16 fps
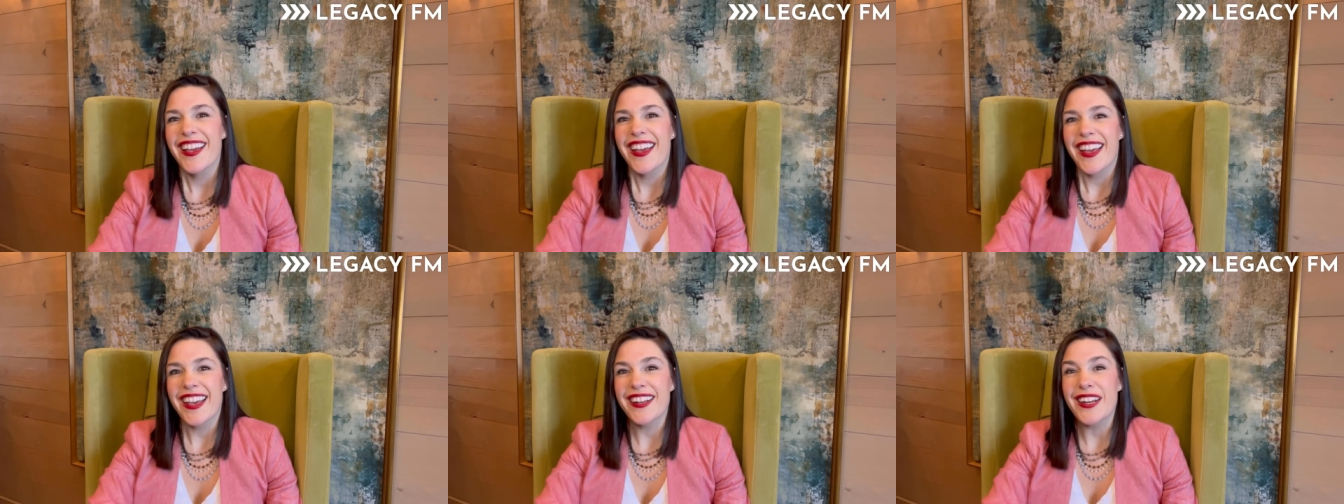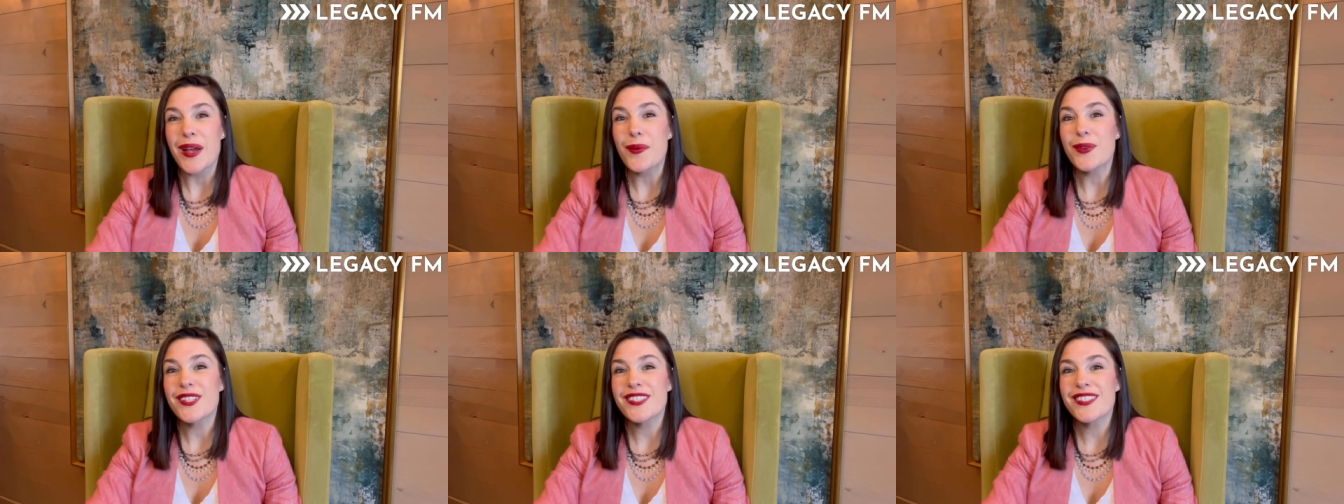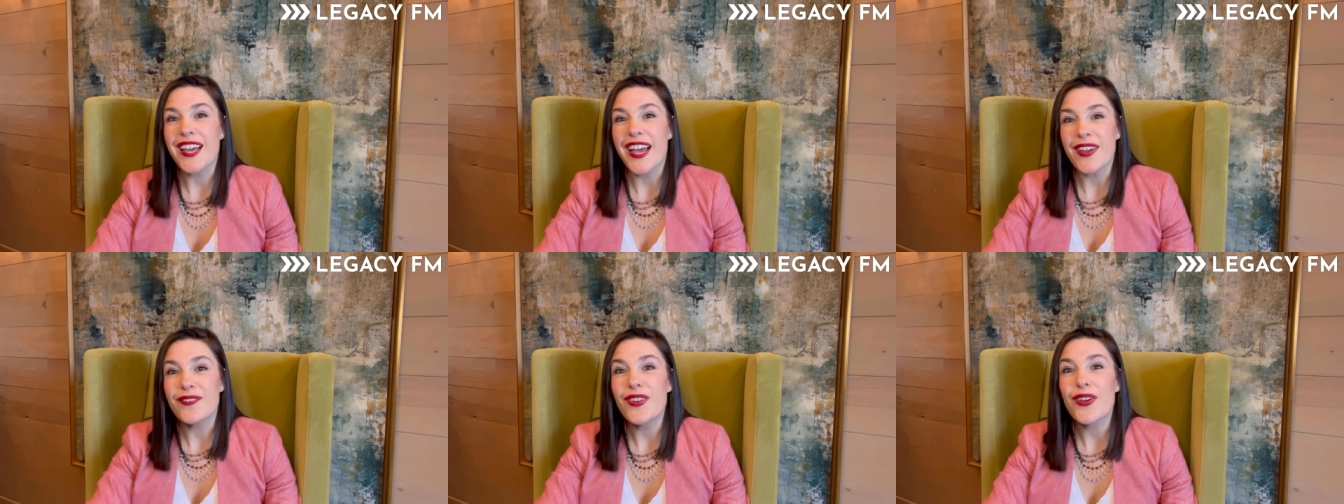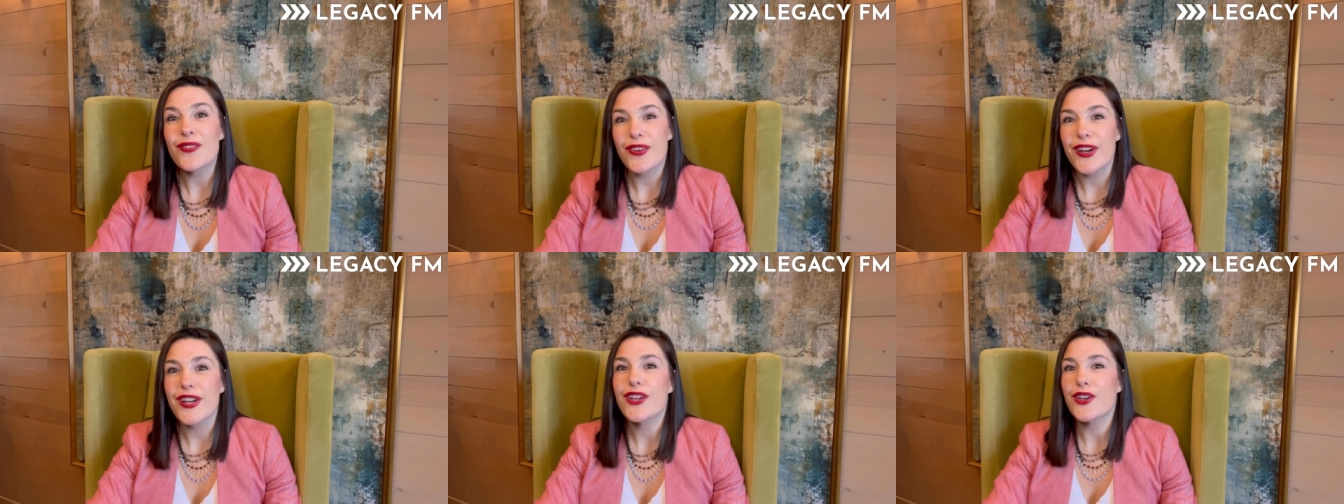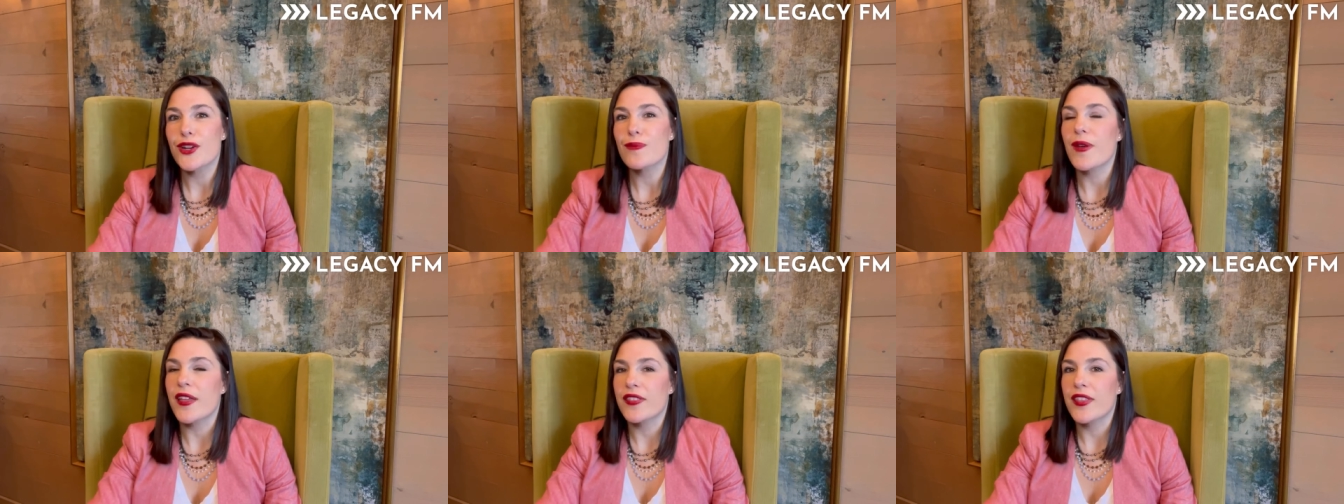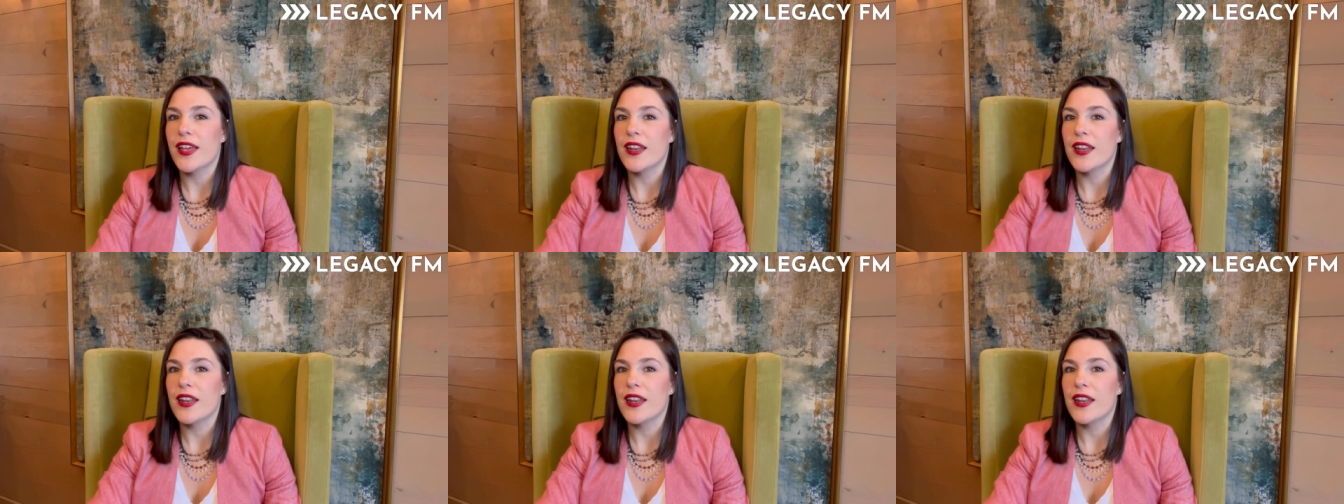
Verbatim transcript: And I was, I felt very good about that.